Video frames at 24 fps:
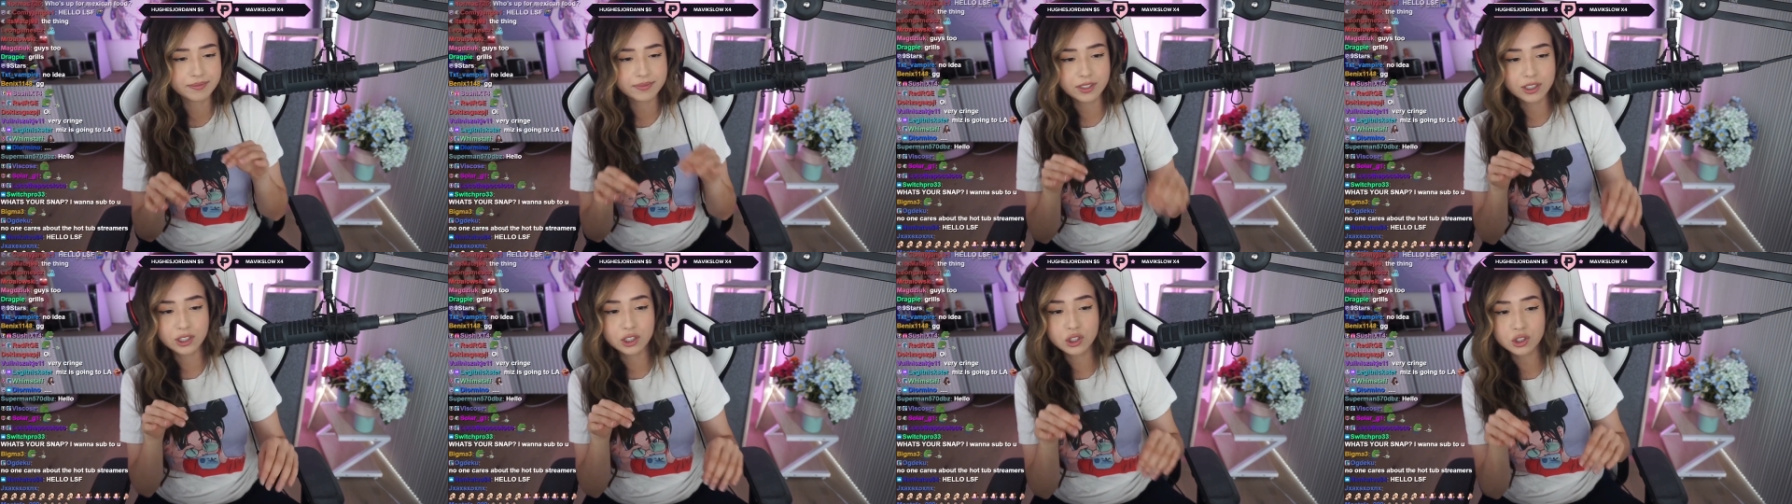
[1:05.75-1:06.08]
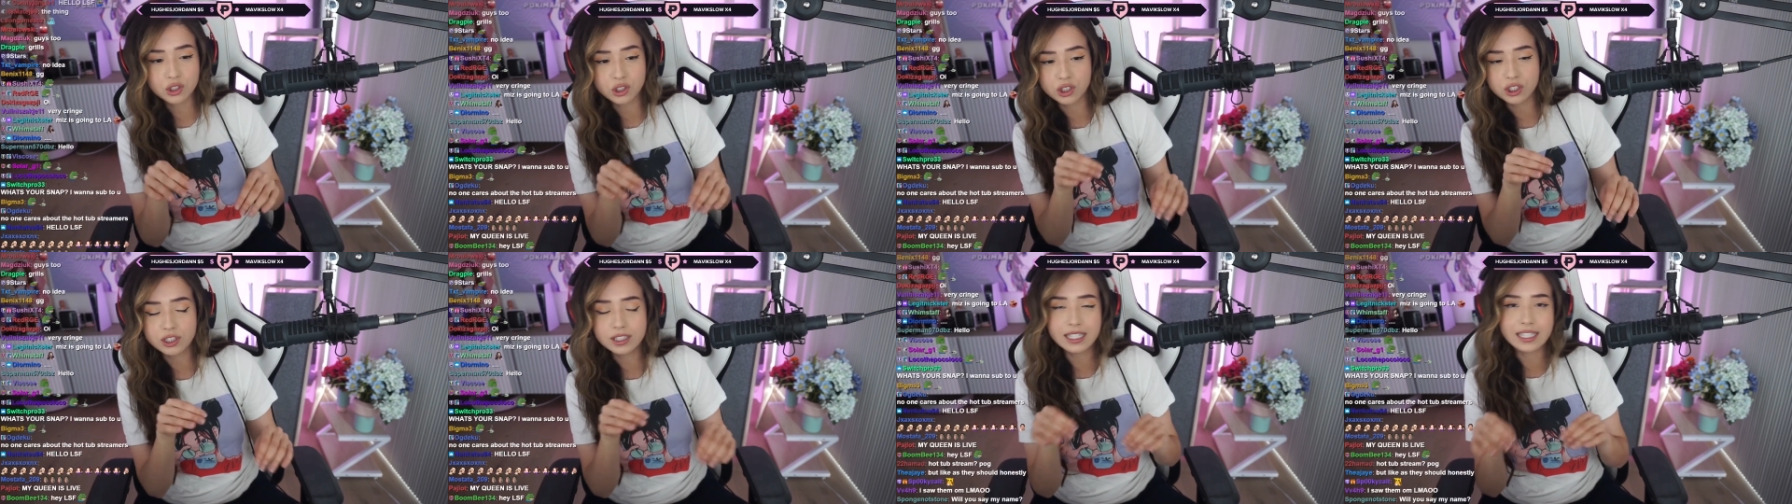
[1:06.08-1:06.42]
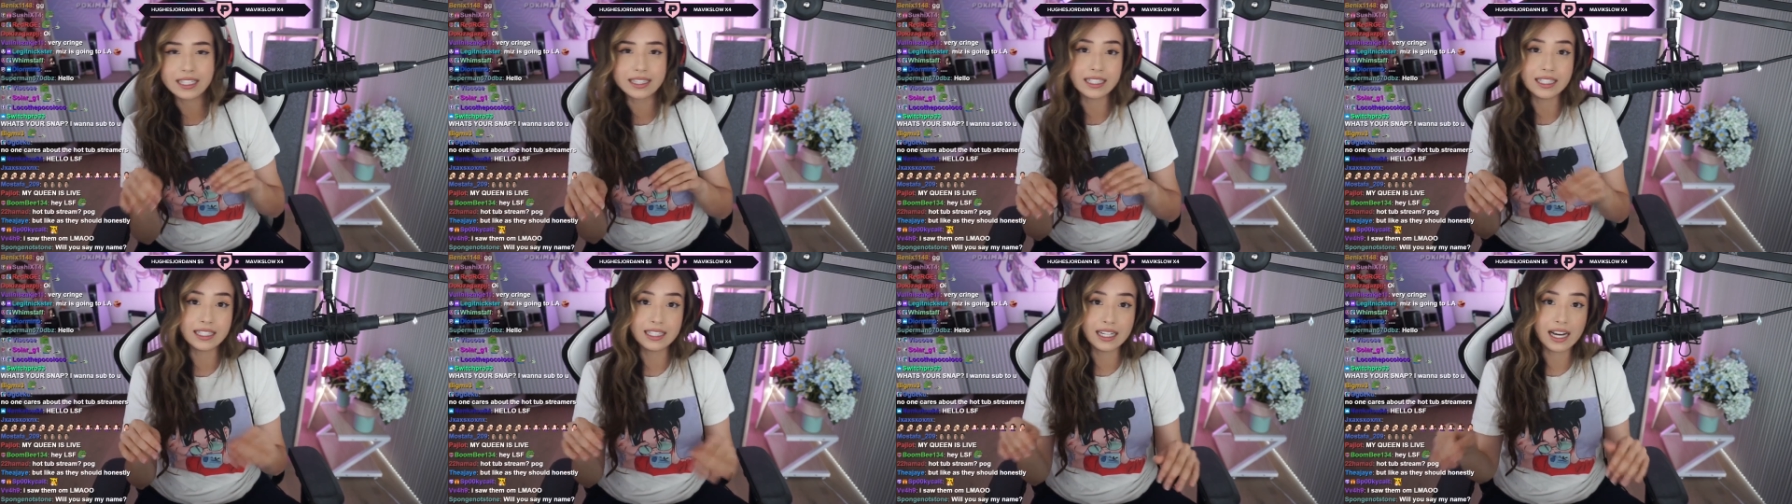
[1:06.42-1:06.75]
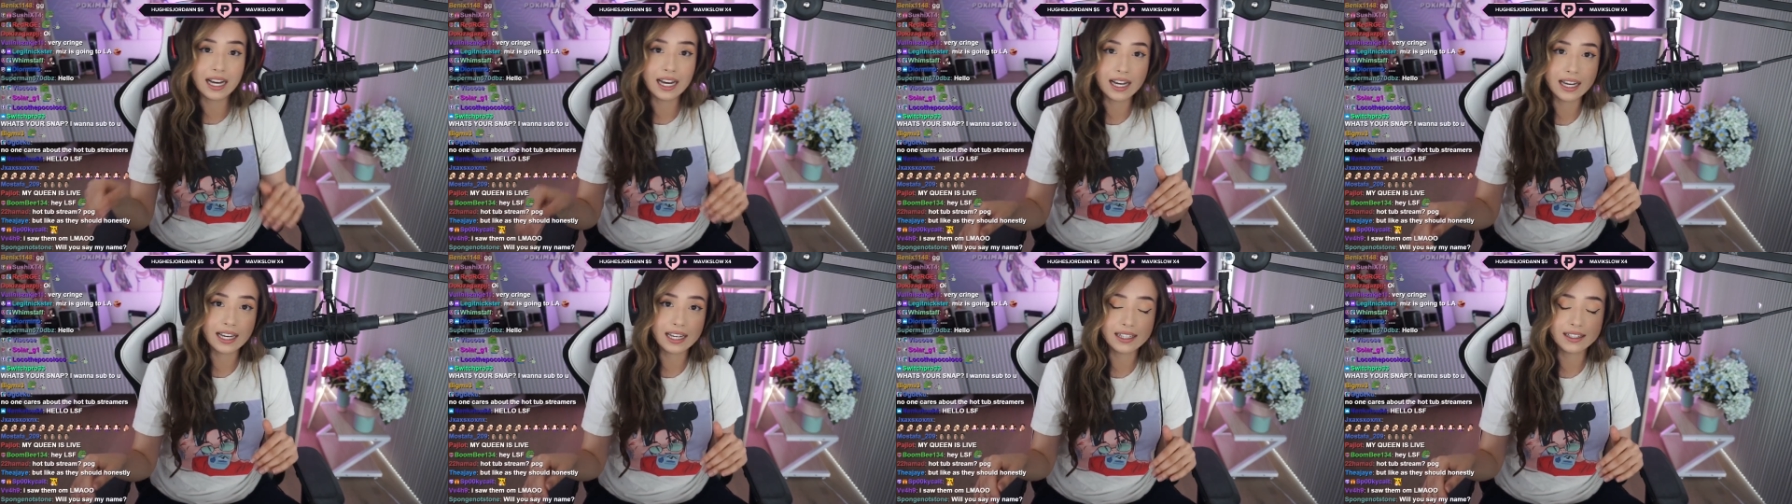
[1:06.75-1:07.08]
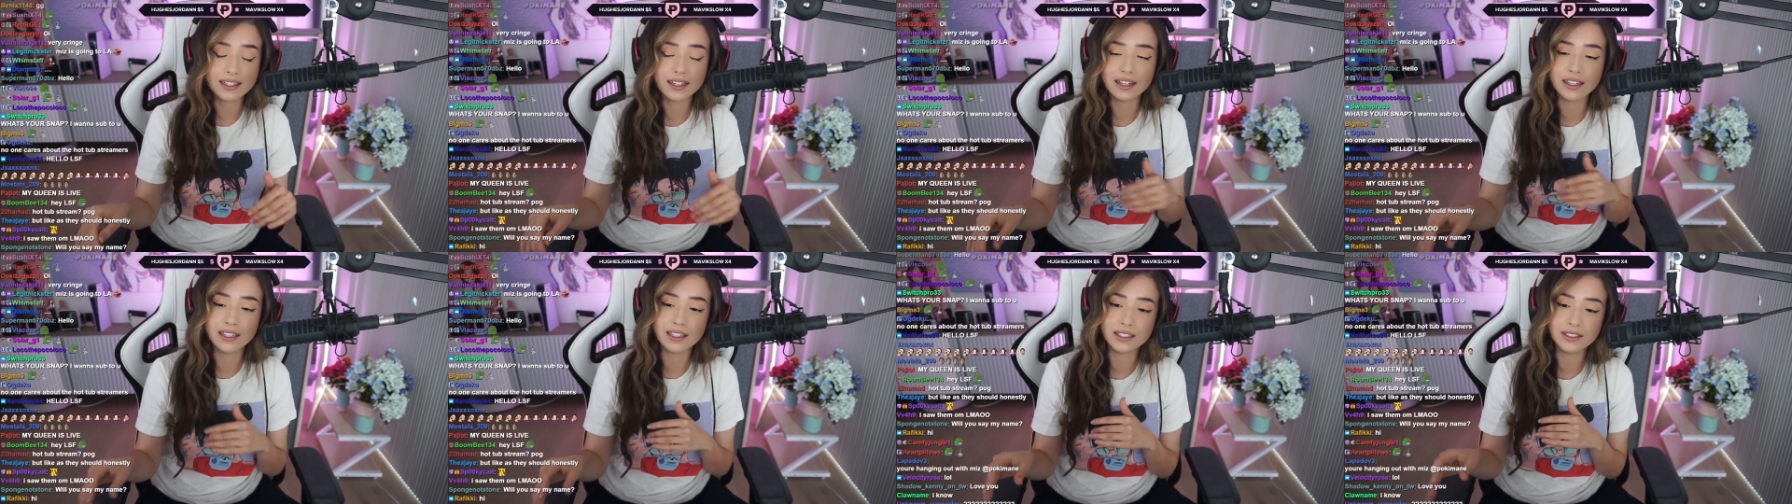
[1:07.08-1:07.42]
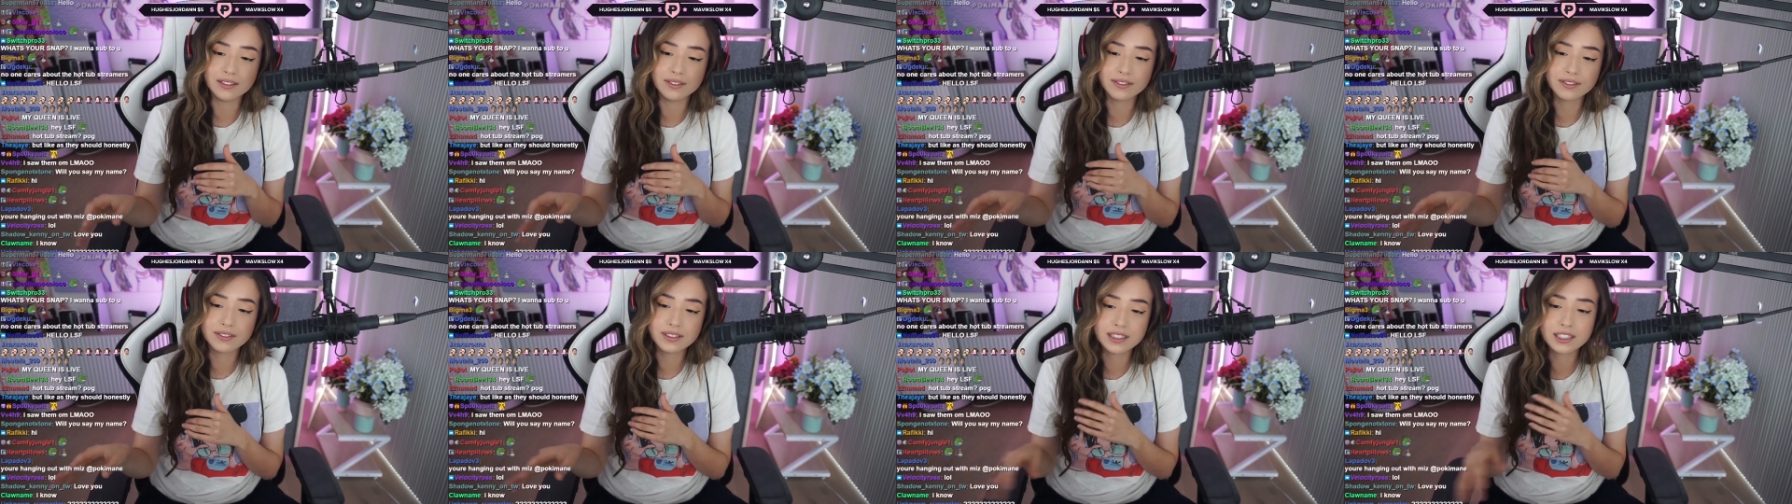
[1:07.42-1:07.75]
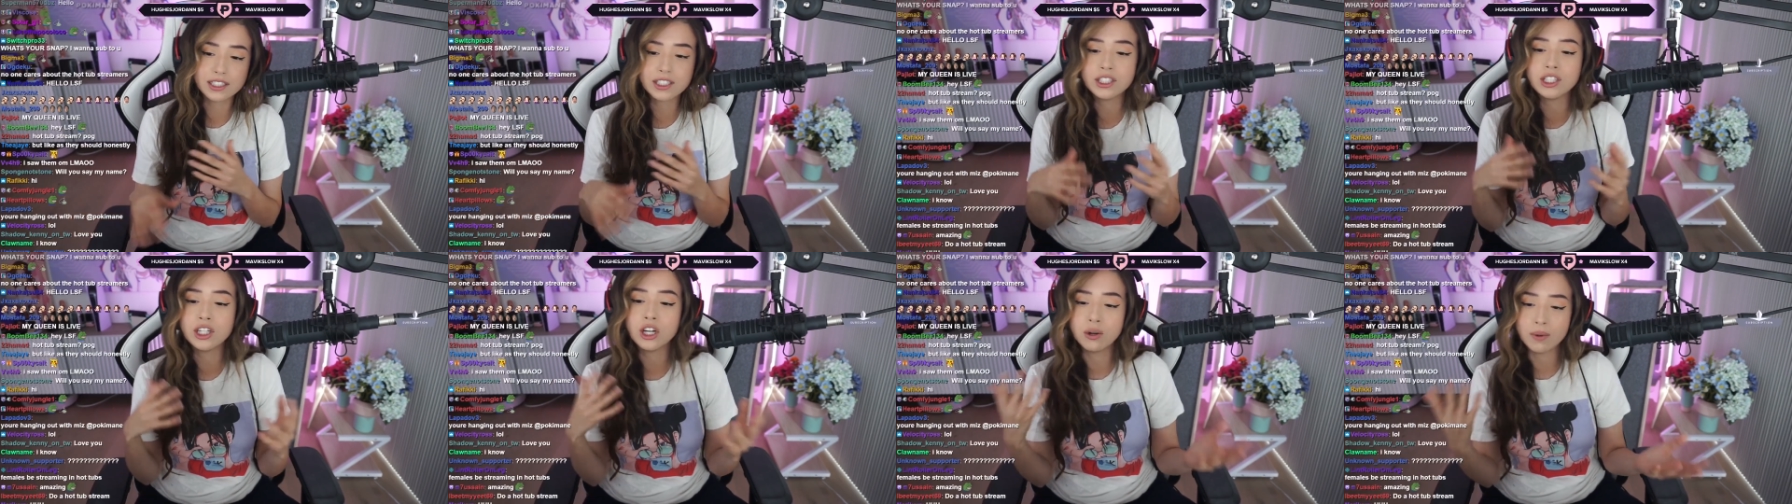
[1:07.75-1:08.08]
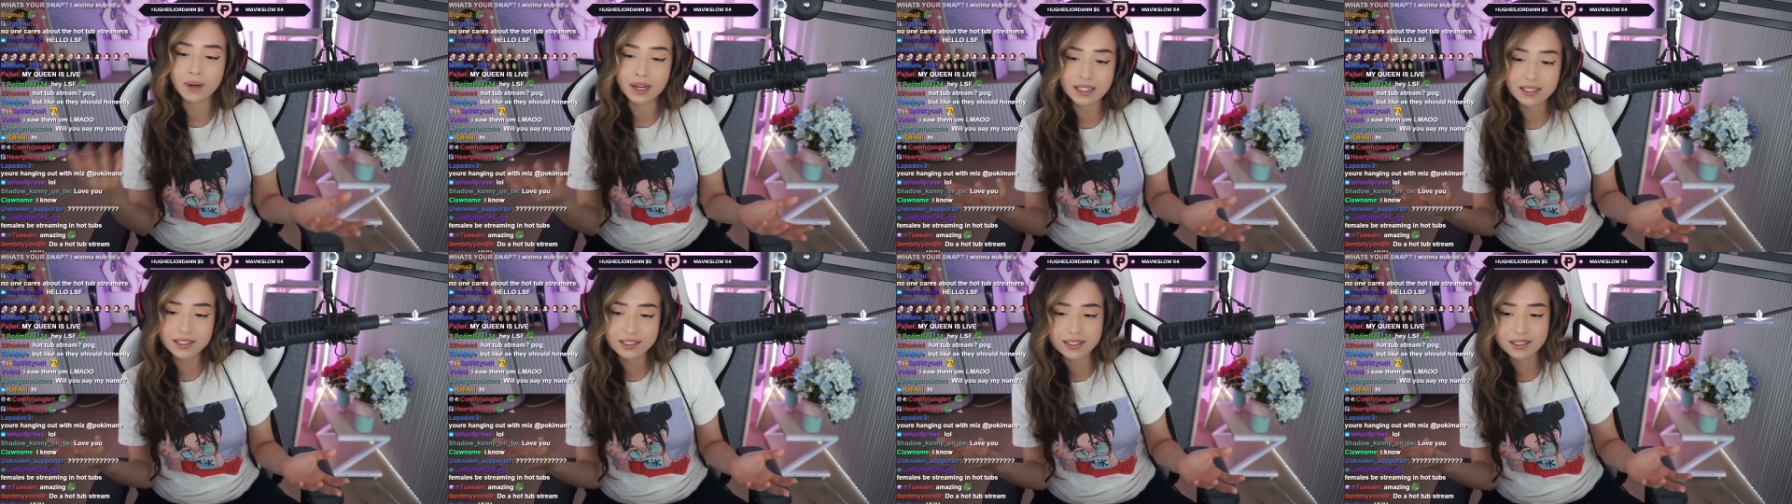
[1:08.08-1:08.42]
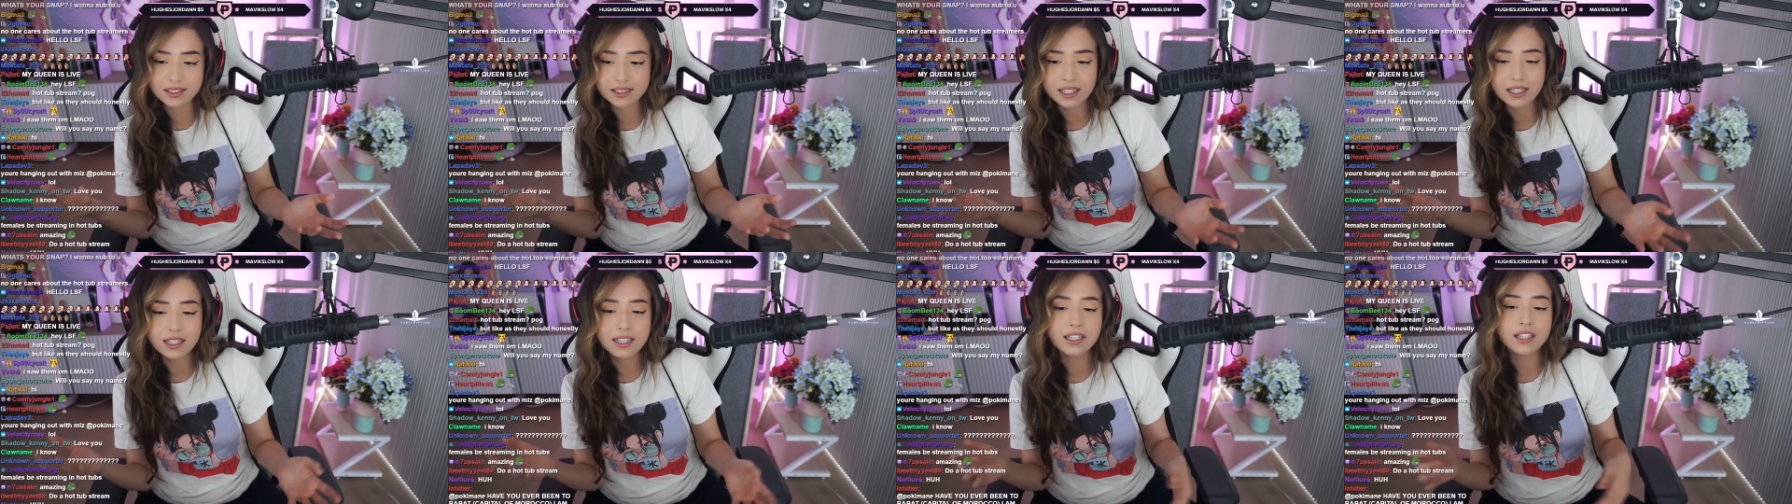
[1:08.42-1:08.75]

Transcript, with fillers: skirting the line of TOS,